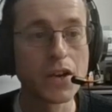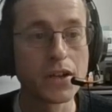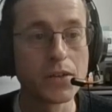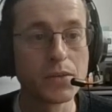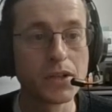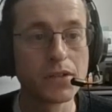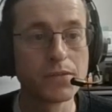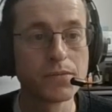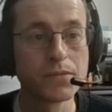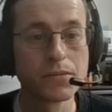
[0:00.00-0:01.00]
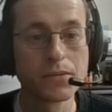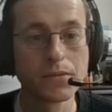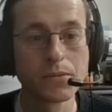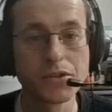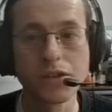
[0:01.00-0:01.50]
Alright, here we go.
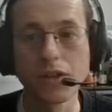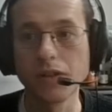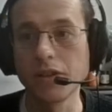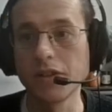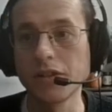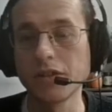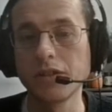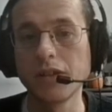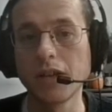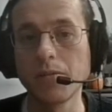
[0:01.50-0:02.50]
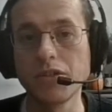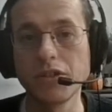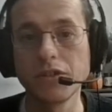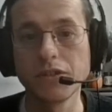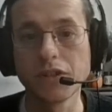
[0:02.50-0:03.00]
We're starting this. Damage
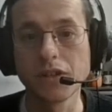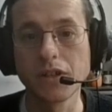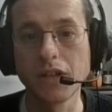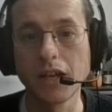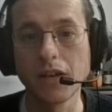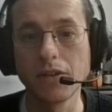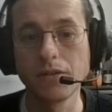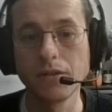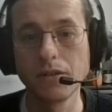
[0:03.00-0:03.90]
shield is on now.